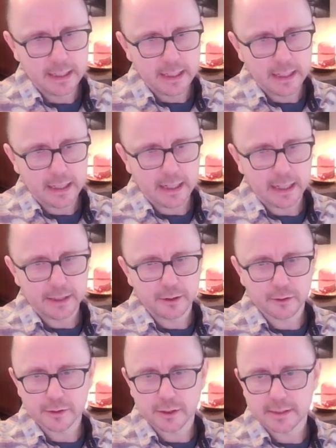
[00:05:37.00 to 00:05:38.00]
Not
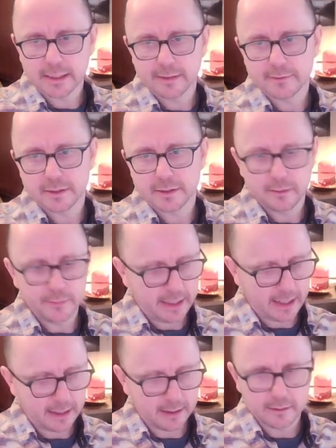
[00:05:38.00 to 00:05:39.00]
all dots are given, so we
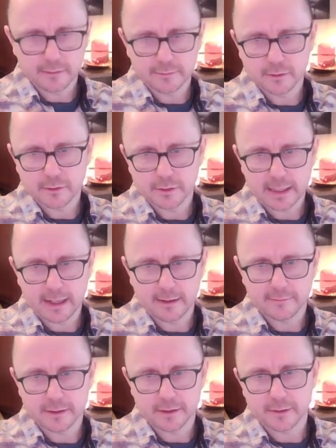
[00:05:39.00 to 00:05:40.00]
can, of course, have
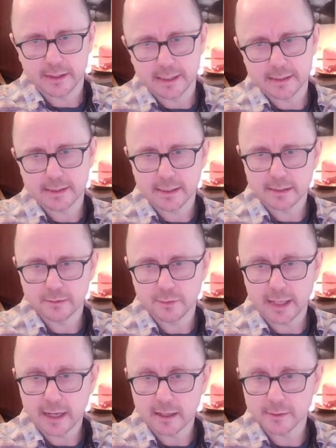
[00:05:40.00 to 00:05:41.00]
a 3 and a 6
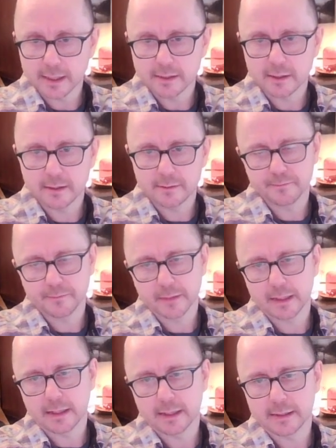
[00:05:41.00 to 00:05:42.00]
without a black dot.
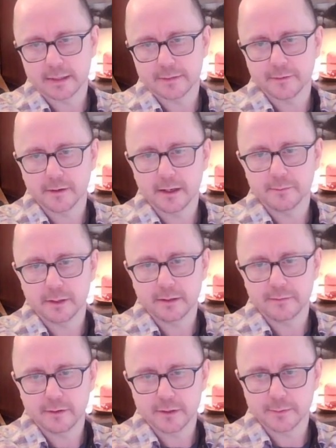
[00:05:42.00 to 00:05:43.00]
That's fine, but if
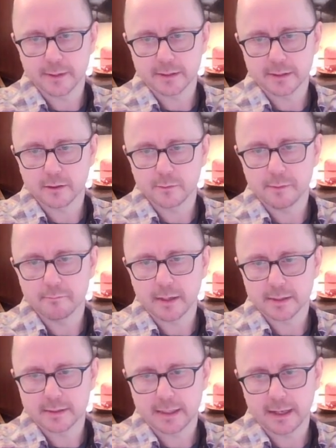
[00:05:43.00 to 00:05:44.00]
there is a black dot, we
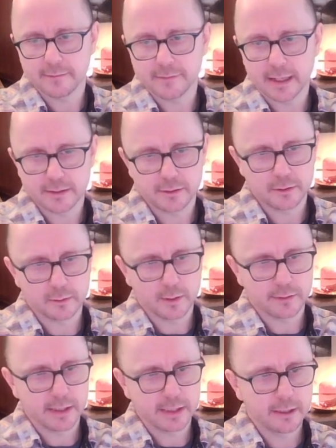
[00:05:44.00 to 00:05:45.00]
must have that 2:1
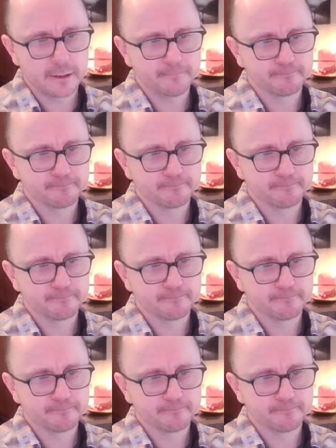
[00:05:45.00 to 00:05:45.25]
ratio.